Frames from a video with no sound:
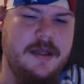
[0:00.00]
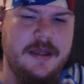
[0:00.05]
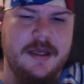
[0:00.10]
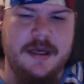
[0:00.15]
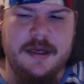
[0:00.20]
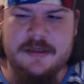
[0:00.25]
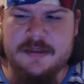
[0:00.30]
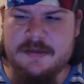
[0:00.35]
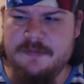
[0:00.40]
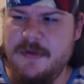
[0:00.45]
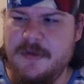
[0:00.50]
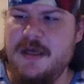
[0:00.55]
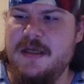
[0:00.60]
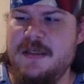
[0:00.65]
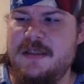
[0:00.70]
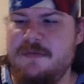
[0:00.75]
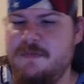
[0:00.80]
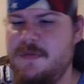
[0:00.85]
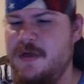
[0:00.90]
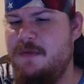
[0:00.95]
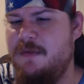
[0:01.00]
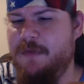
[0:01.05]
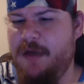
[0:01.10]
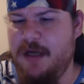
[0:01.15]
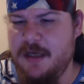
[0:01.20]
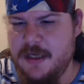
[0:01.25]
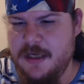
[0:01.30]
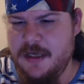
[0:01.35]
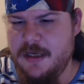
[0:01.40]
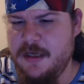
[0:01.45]
It's amazing, but I'm not
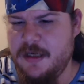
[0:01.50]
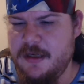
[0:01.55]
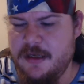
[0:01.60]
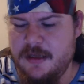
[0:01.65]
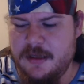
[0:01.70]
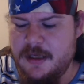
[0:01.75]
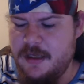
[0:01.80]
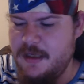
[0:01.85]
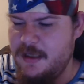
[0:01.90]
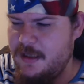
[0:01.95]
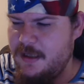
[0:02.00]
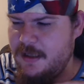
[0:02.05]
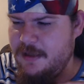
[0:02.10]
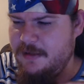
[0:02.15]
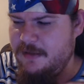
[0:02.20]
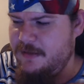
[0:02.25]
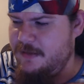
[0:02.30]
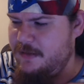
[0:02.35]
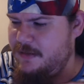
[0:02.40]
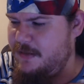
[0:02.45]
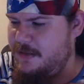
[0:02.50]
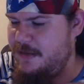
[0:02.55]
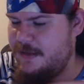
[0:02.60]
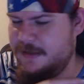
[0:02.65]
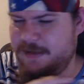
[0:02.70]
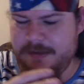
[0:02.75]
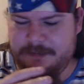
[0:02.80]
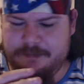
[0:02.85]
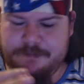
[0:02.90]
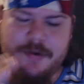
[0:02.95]
getting into that.
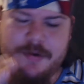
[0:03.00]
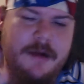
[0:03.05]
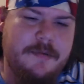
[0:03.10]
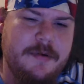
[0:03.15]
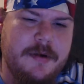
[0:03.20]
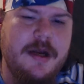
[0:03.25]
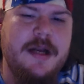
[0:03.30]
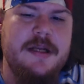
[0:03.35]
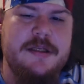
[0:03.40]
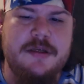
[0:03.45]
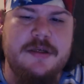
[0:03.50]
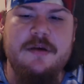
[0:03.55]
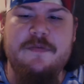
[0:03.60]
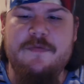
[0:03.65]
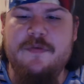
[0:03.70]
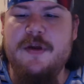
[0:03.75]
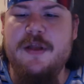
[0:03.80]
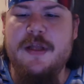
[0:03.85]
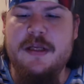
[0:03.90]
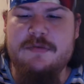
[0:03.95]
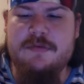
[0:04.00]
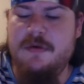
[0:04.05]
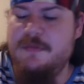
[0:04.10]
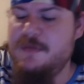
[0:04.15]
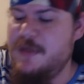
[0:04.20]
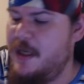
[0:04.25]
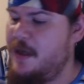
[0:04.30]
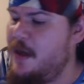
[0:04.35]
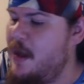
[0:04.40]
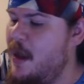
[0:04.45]
Pomegranate is good for you. That's what I'm saying.
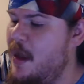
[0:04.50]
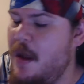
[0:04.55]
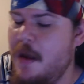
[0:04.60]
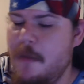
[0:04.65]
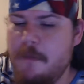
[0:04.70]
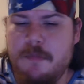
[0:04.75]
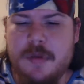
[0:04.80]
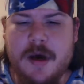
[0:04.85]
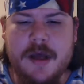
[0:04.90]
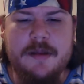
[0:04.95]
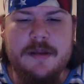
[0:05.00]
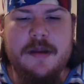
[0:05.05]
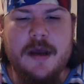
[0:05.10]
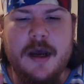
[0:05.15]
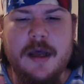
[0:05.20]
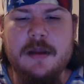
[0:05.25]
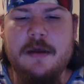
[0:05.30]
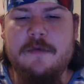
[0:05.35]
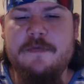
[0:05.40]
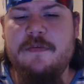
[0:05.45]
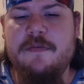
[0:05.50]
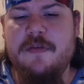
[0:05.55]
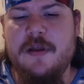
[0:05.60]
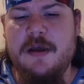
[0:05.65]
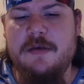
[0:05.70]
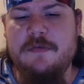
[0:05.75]
But I love the flavor.